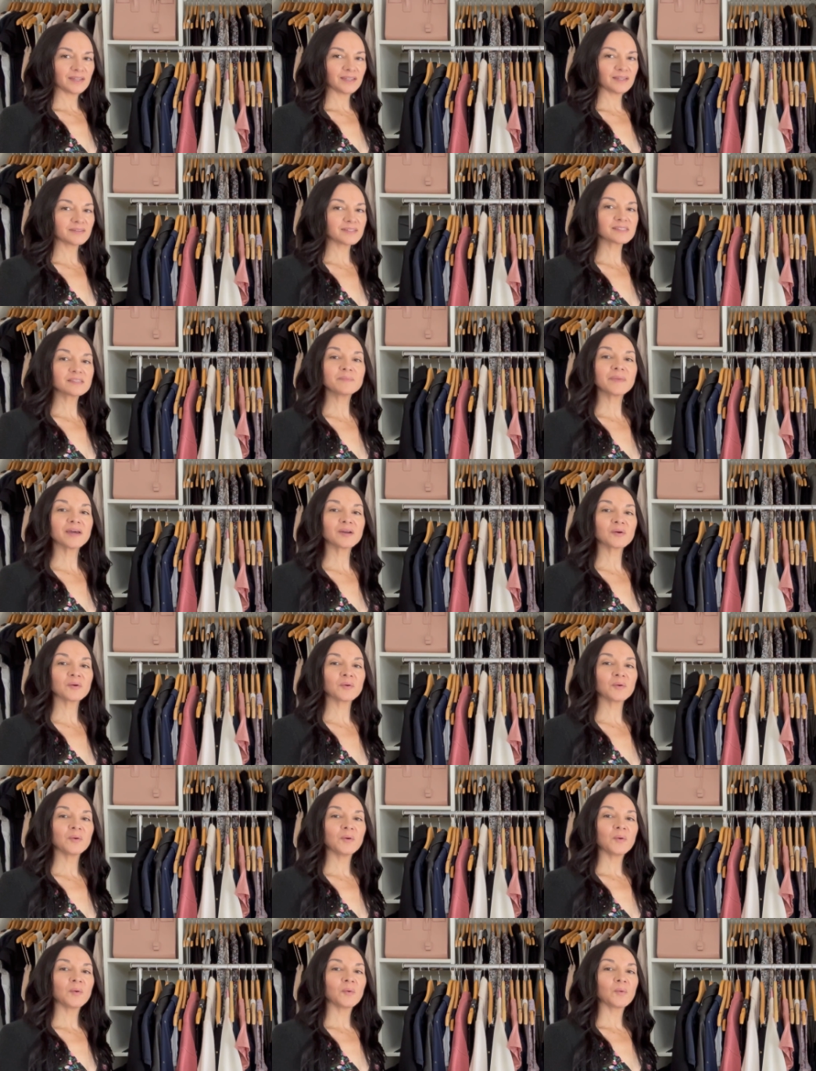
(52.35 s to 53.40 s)
Now, it doesn't
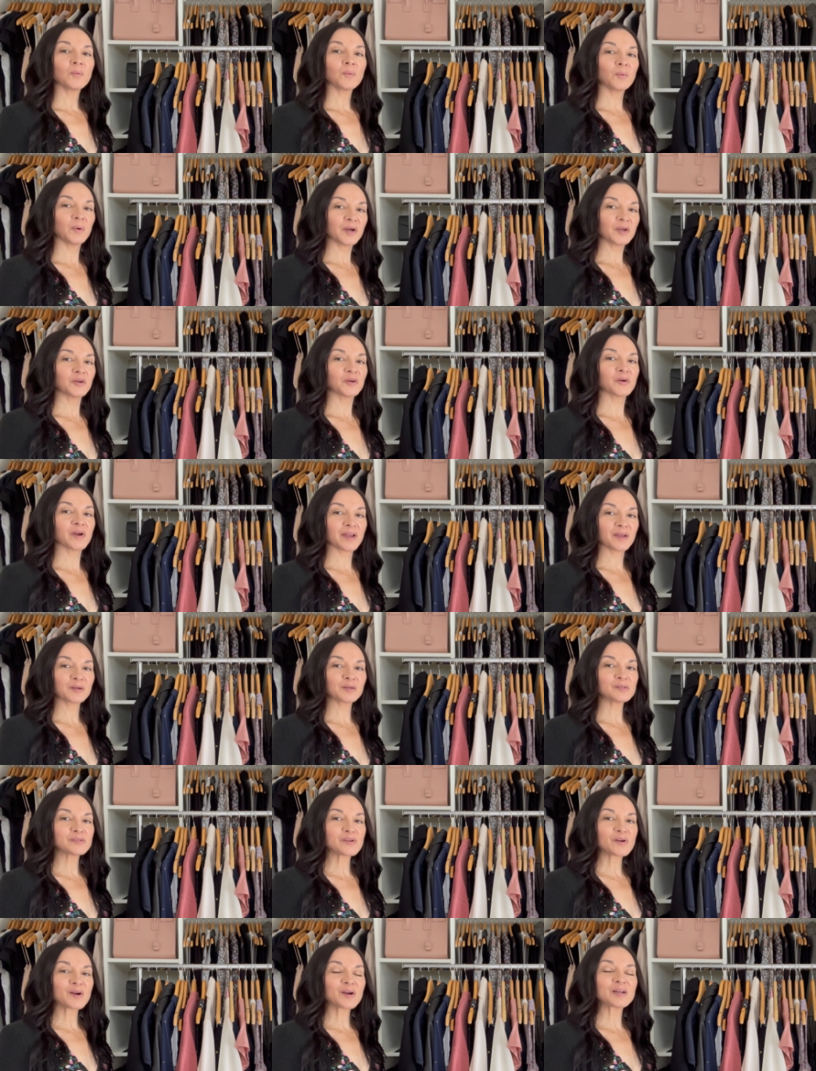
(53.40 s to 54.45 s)
matter what your
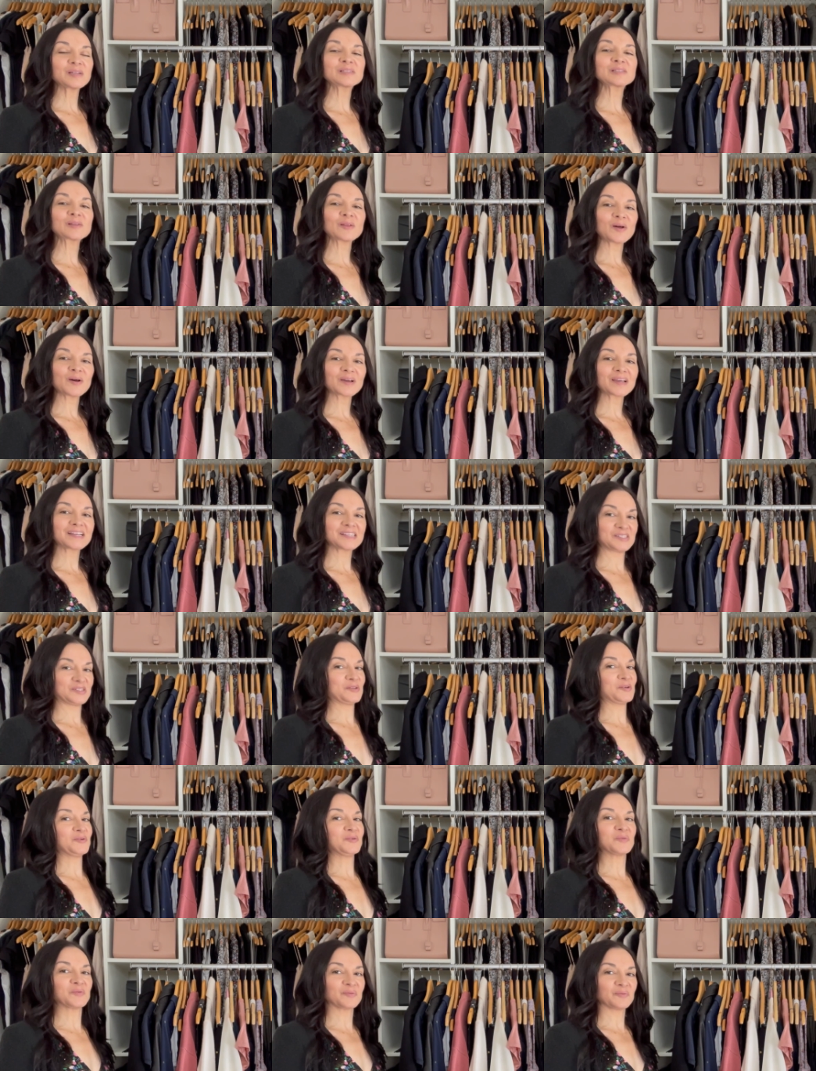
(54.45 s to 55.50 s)
hangers are as long as they're
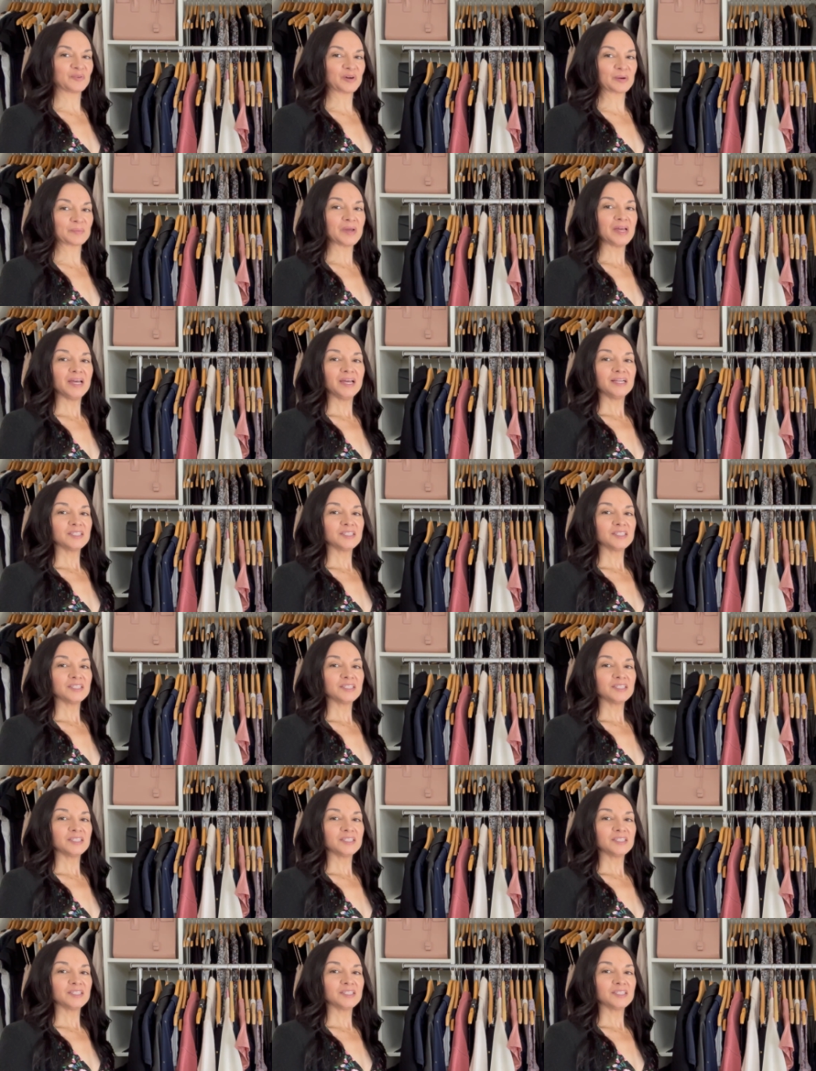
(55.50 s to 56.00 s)
uniform.